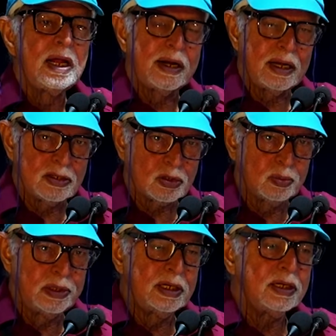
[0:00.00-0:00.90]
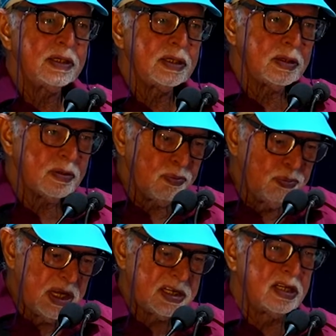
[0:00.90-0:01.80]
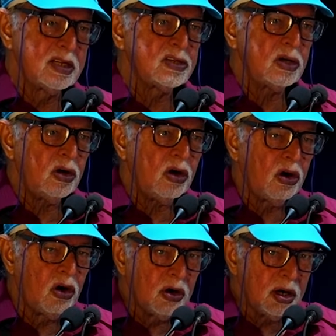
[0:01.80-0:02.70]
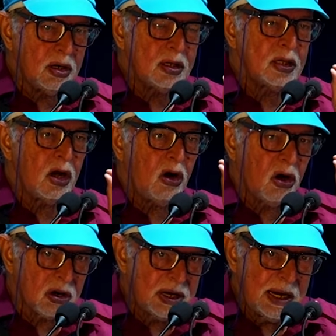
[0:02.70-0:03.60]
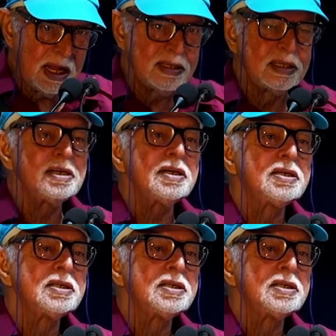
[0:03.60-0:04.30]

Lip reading: It has to be basis on organizing